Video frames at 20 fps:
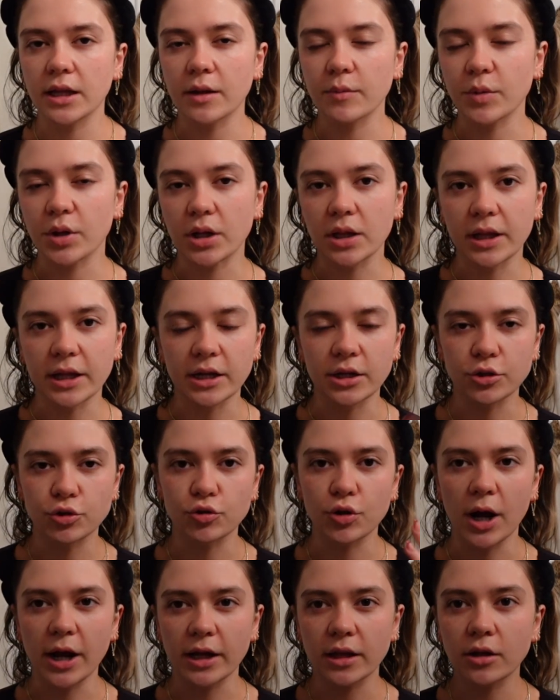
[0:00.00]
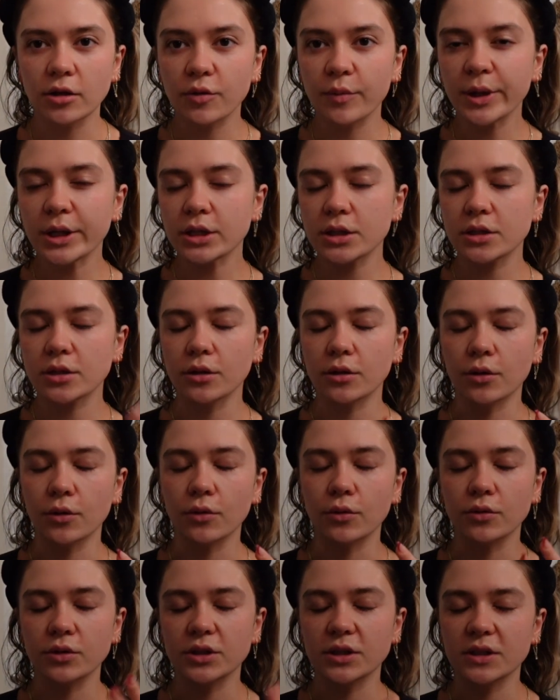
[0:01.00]
then I'm gonna let it dry a little bit. So
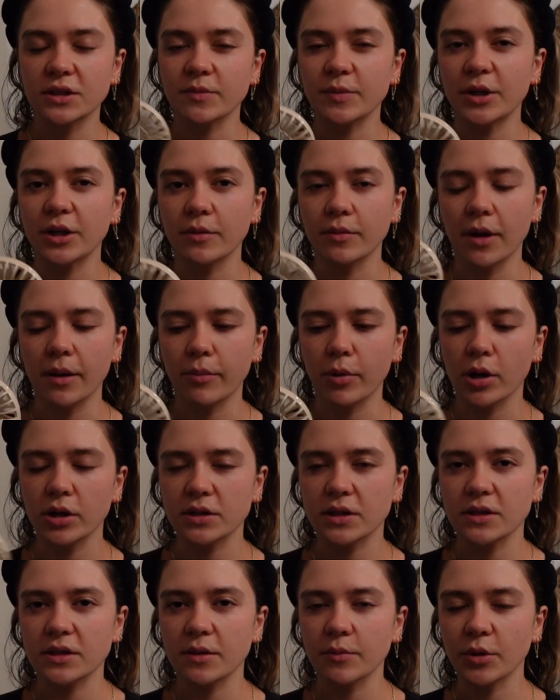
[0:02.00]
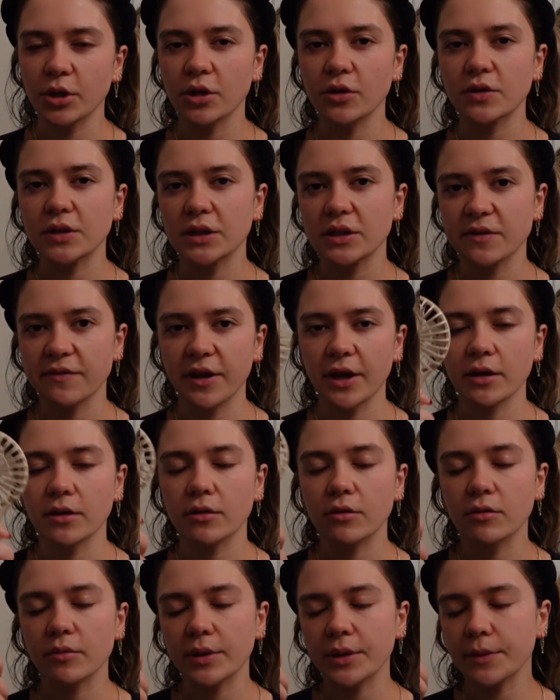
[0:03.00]
to speed up that process, I'm gonna use this fan a
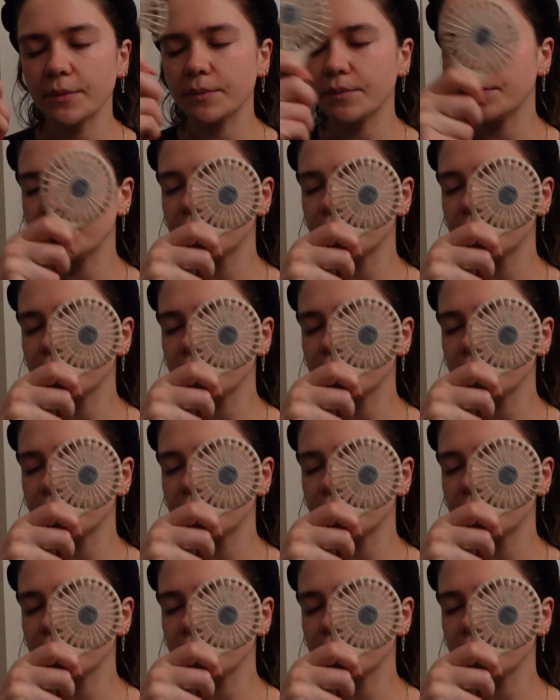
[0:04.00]
little bit.